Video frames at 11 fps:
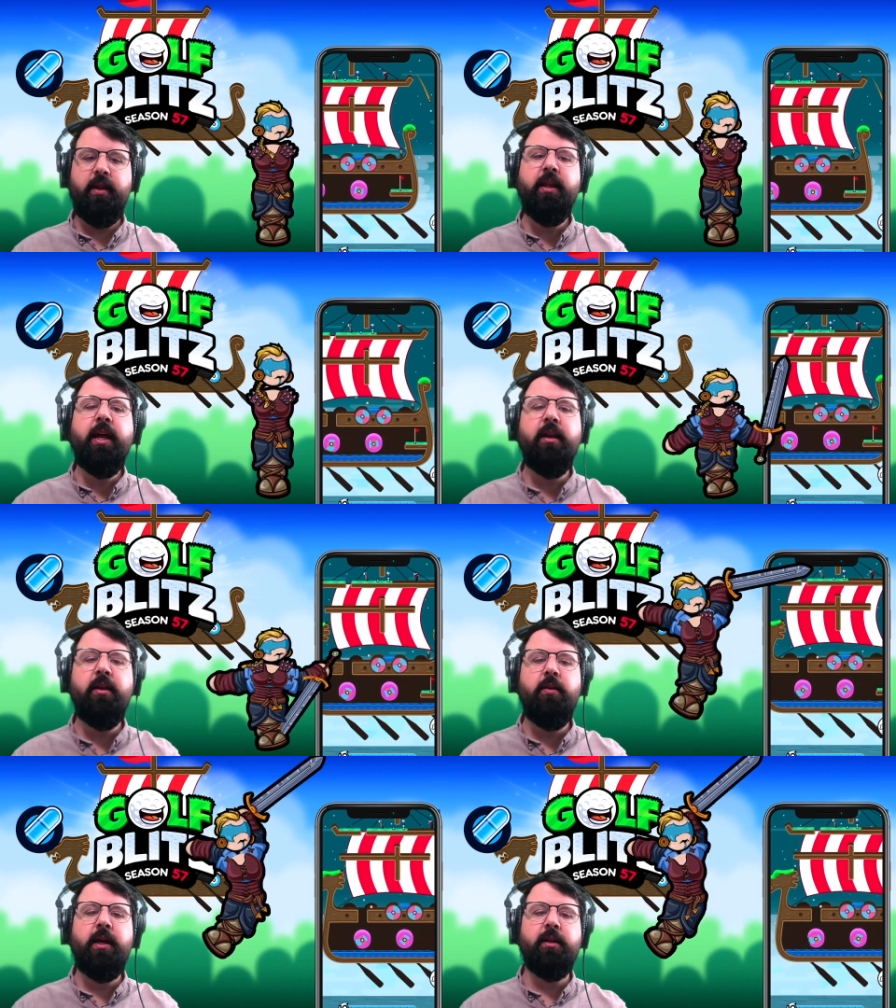
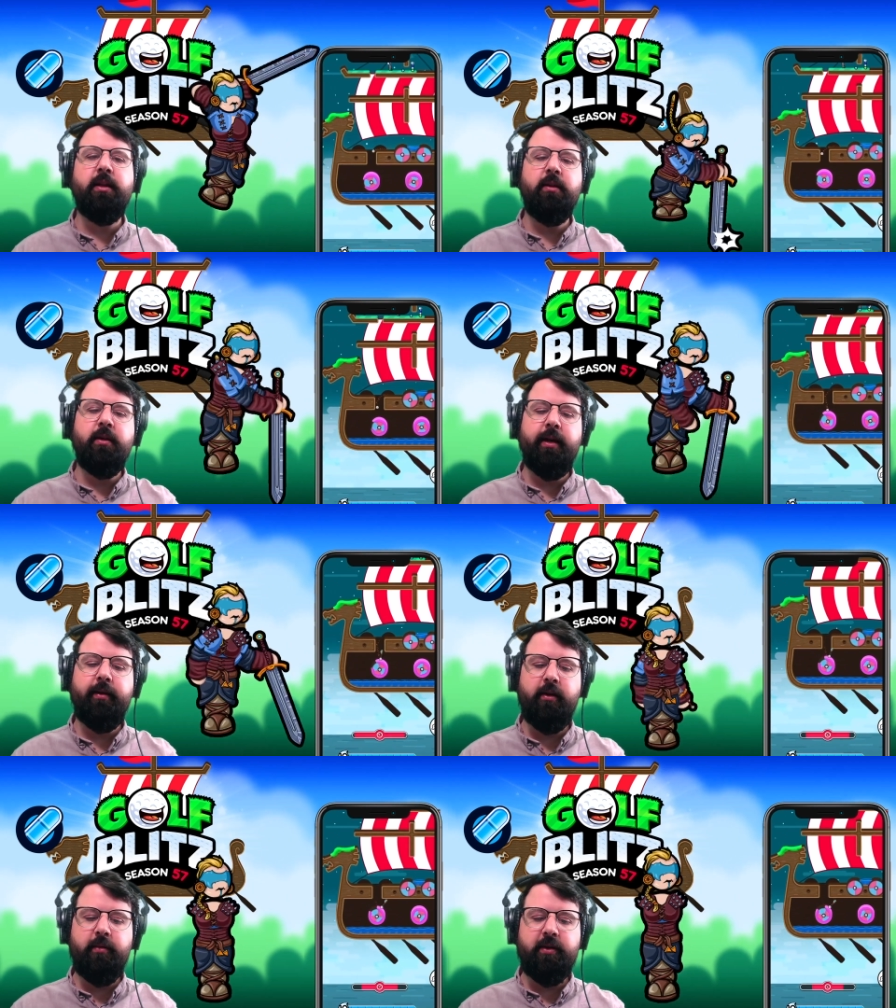Then you get the new
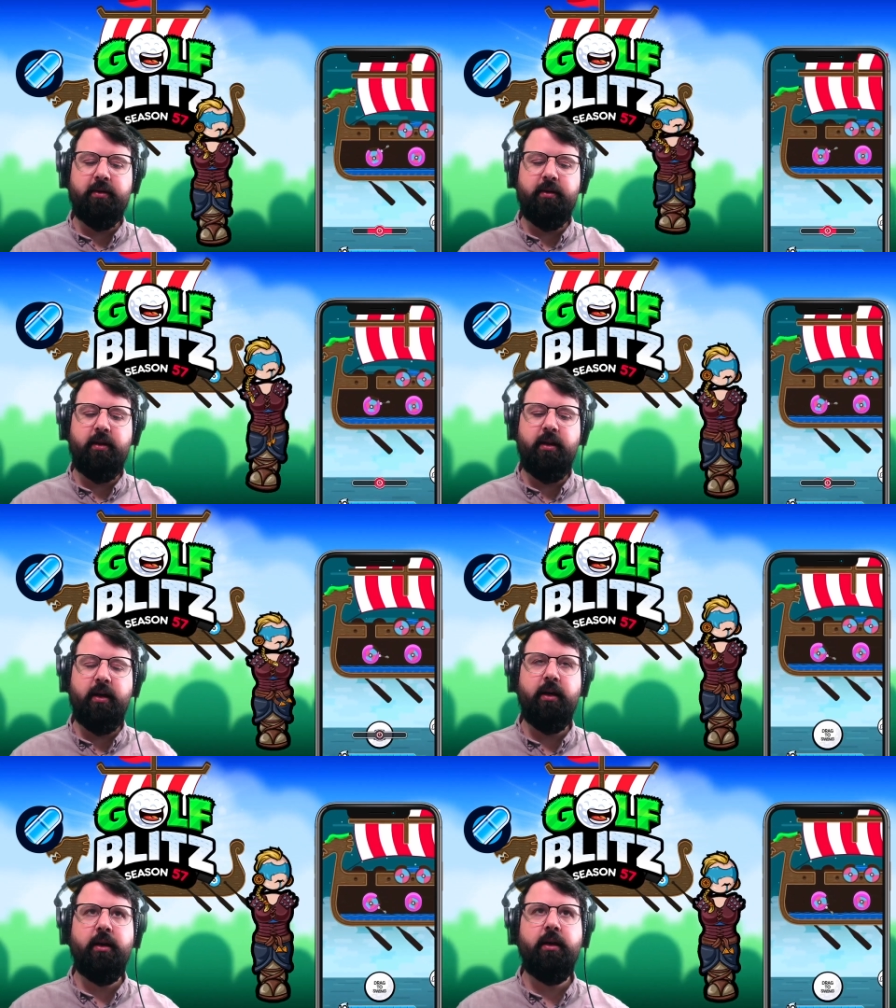download,
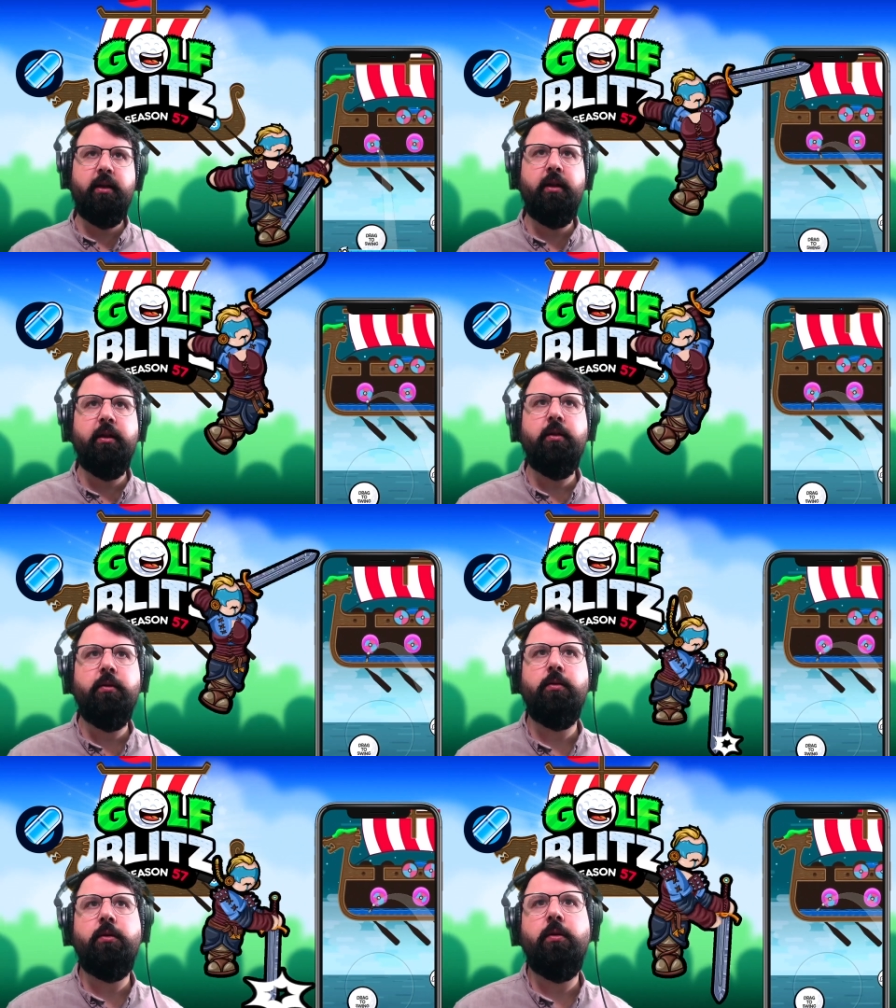uh, the
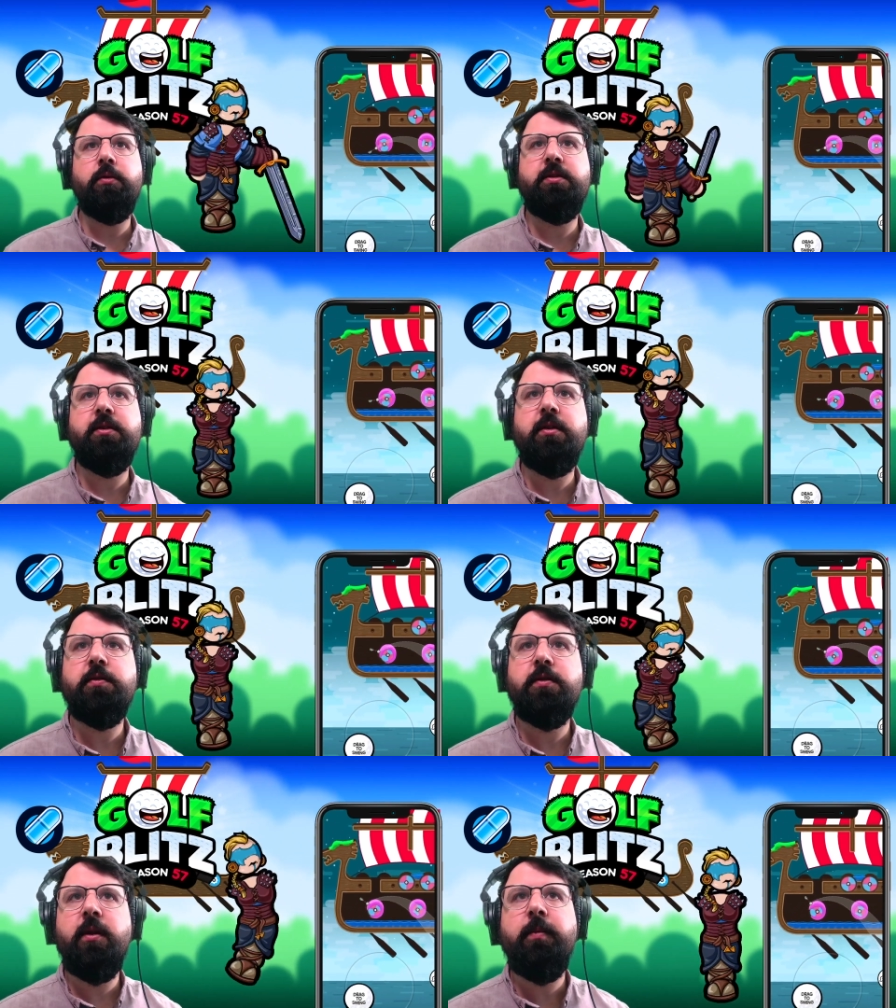new
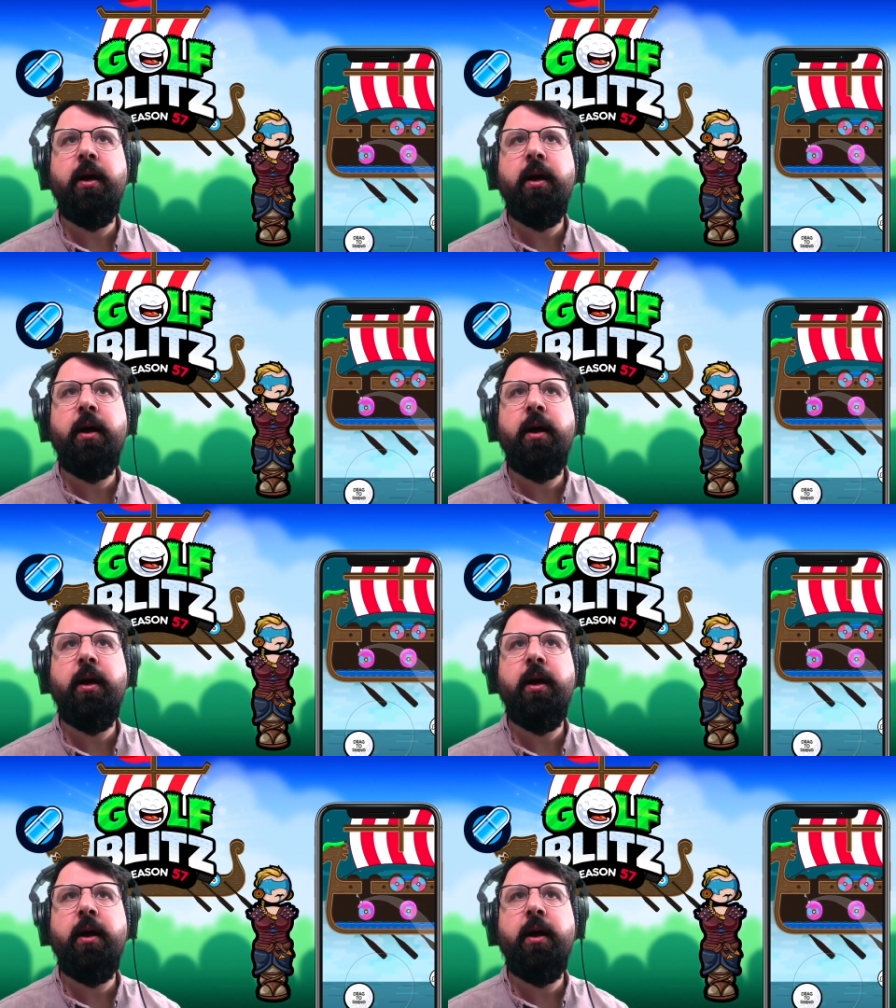usually.